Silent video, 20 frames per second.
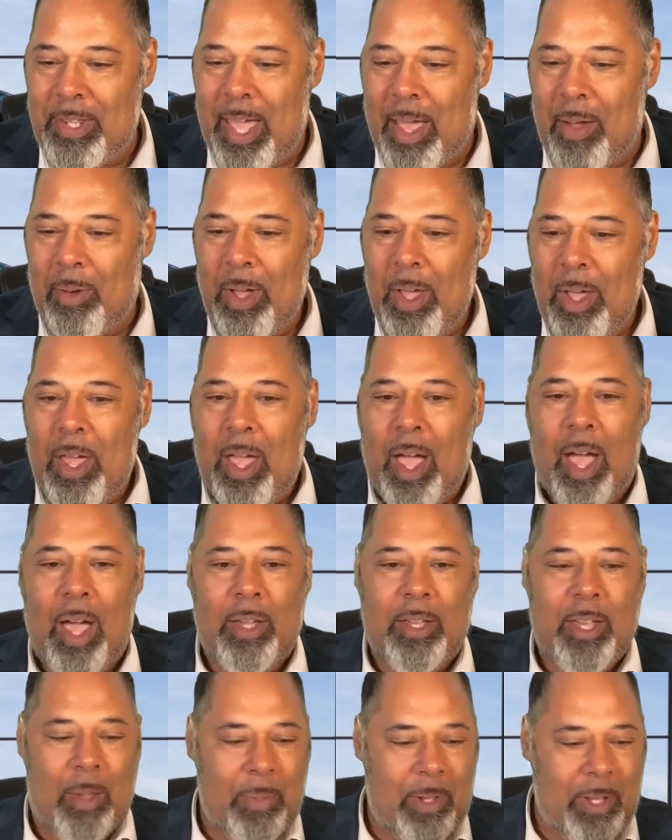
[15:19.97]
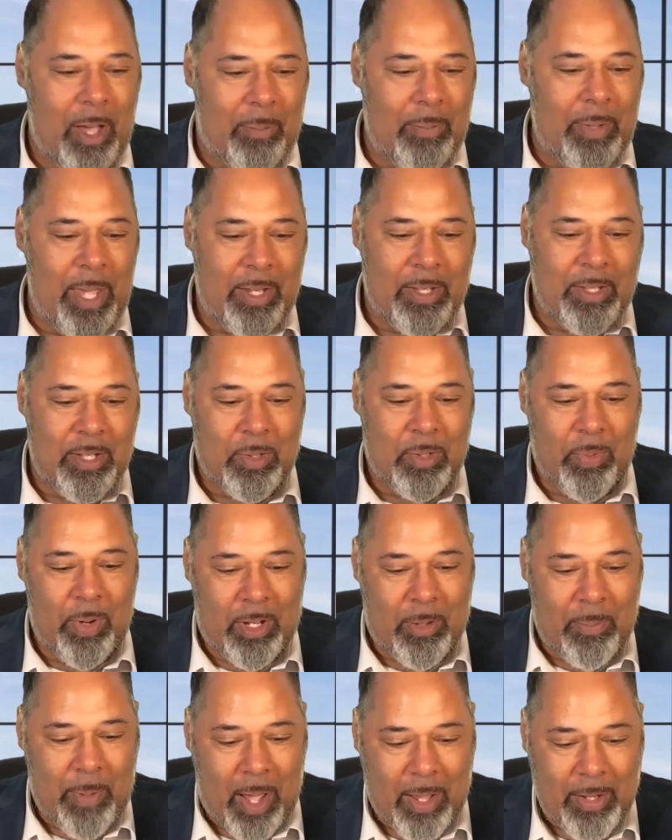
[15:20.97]
Now, coming up next is
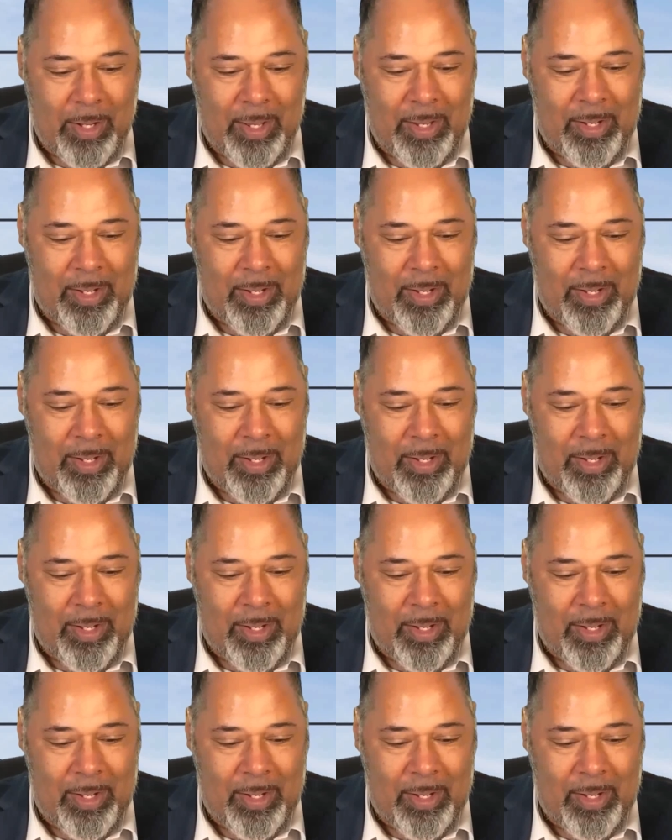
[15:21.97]
Rick Munn,